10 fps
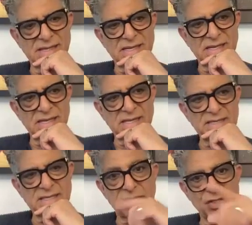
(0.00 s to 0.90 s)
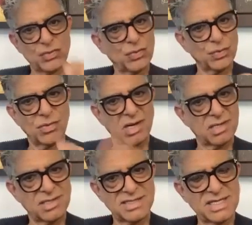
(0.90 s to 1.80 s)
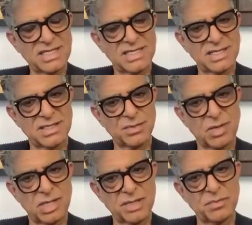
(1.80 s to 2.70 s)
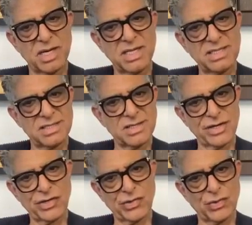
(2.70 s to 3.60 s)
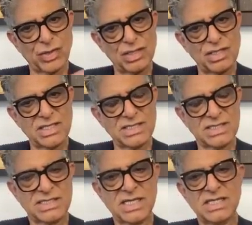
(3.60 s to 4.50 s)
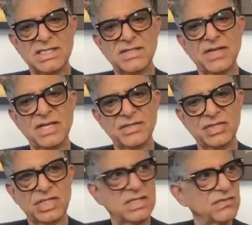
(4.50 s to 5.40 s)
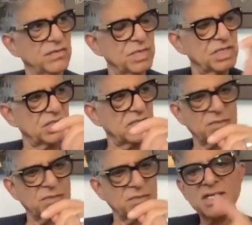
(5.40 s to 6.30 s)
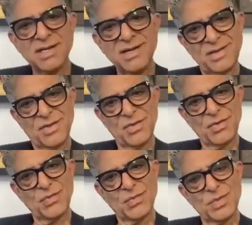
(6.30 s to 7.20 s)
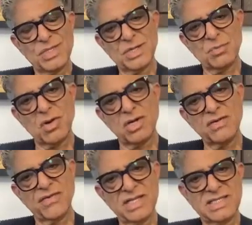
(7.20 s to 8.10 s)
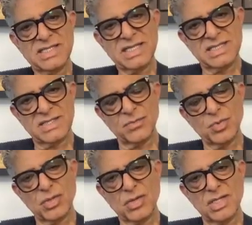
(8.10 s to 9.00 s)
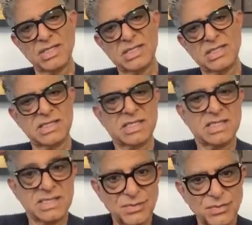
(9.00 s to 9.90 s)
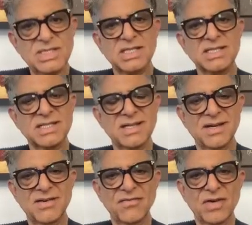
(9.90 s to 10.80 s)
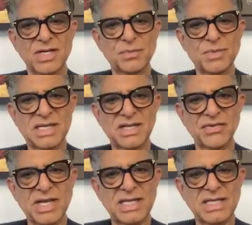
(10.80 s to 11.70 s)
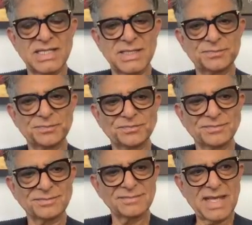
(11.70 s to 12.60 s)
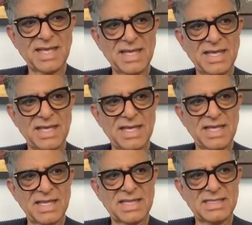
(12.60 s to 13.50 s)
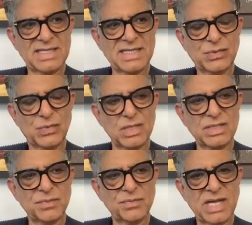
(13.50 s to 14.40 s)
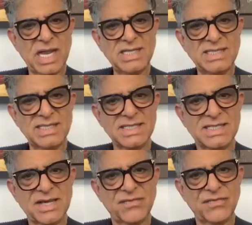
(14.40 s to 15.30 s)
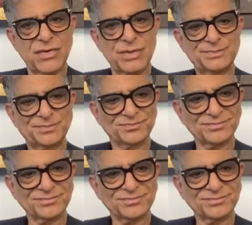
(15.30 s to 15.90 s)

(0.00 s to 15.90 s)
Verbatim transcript: and you are neither the body-mind nor all these states of energy, information, and matter, which are modified states of pure consciousness, which is fundamental reality. And that this quantum reality is therefore